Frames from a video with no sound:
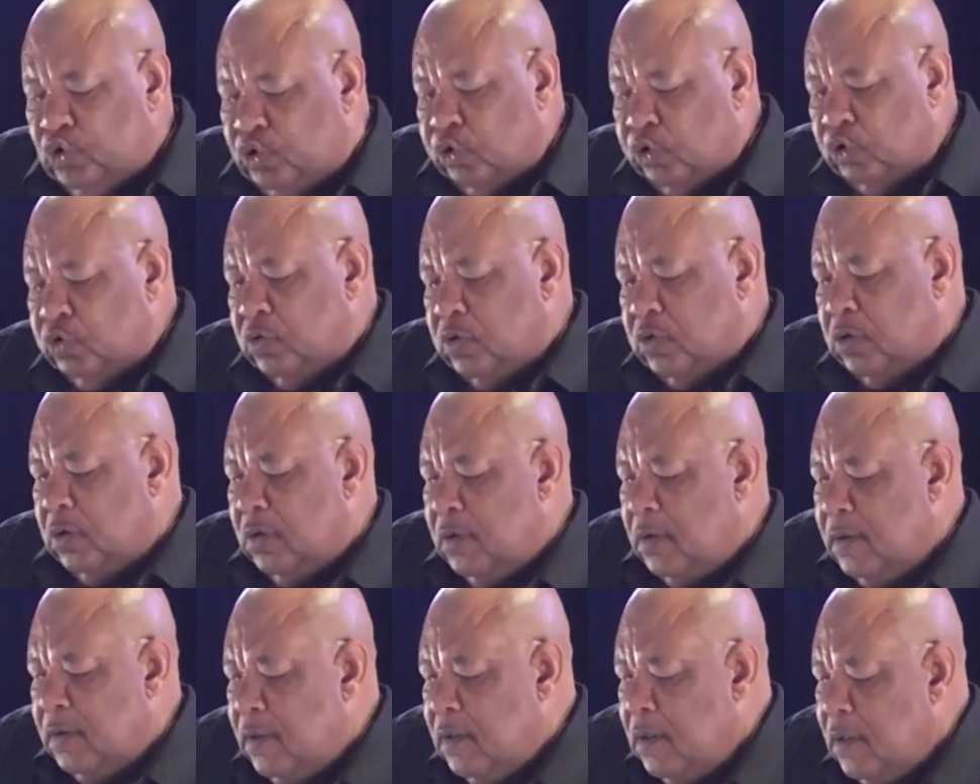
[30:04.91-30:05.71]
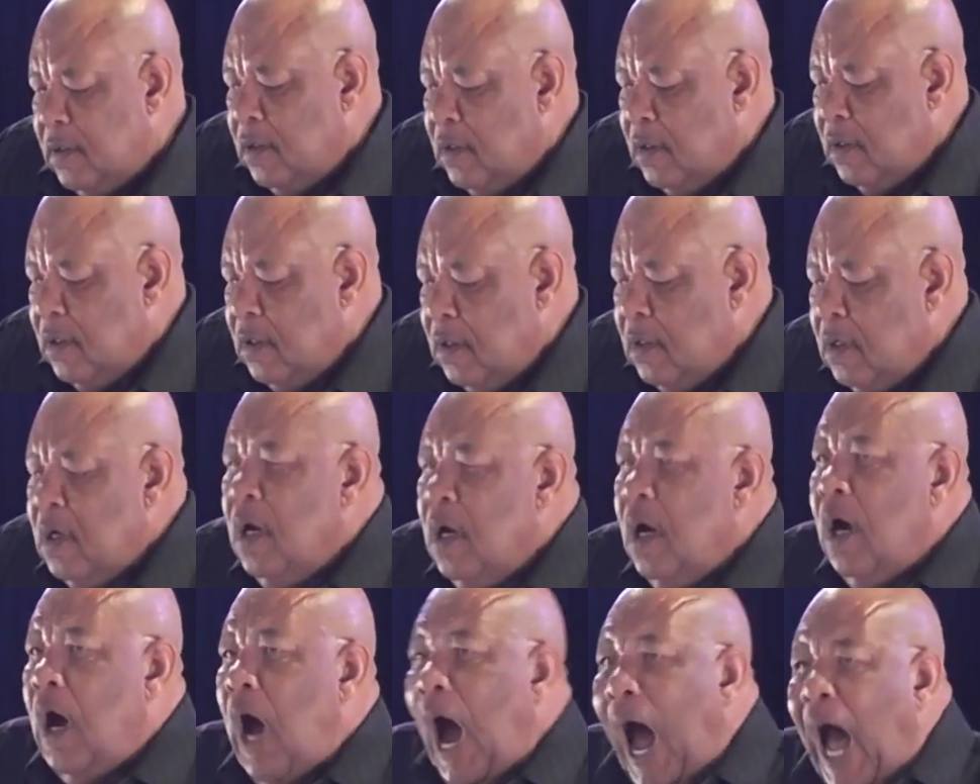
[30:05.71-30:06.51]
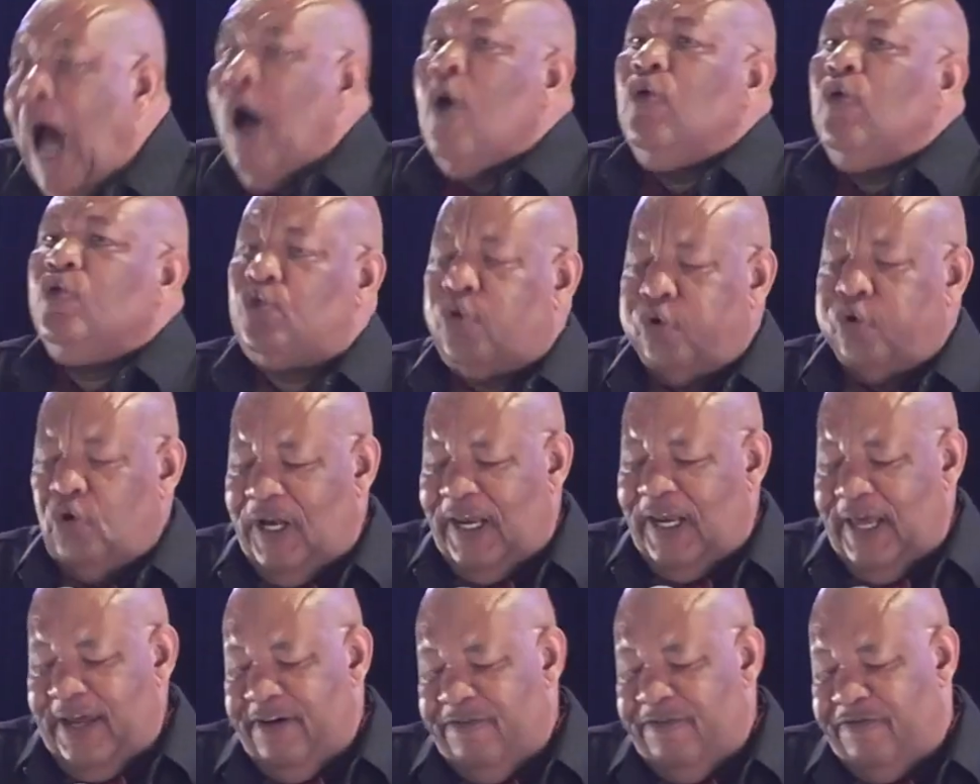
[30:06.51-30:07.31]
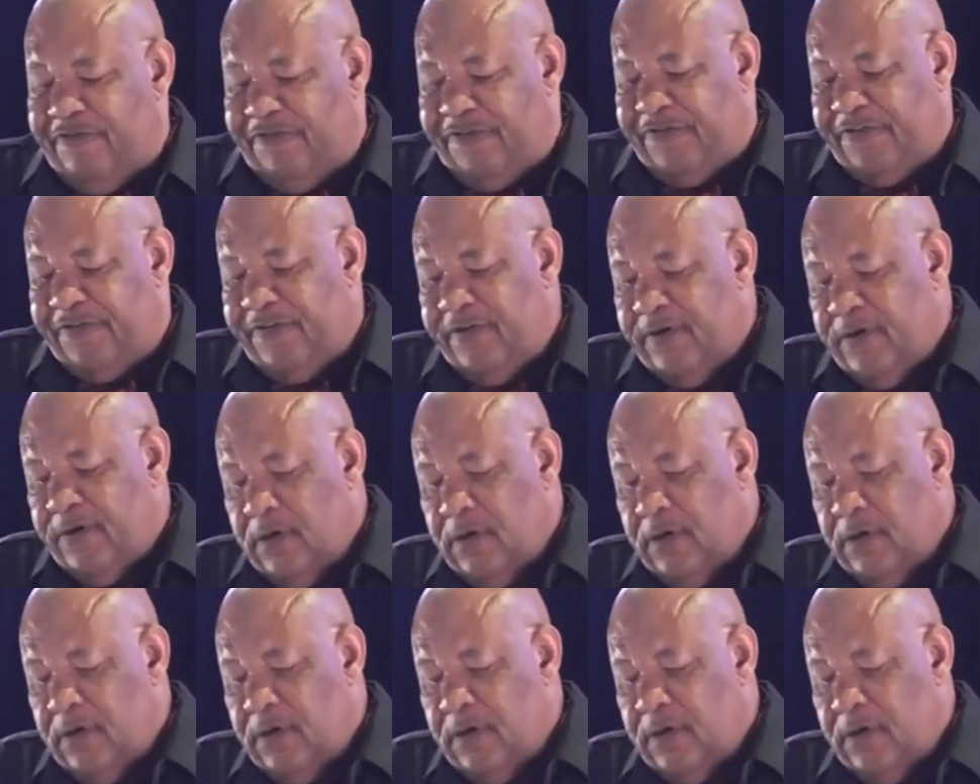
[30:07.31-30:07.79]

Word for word: do how to live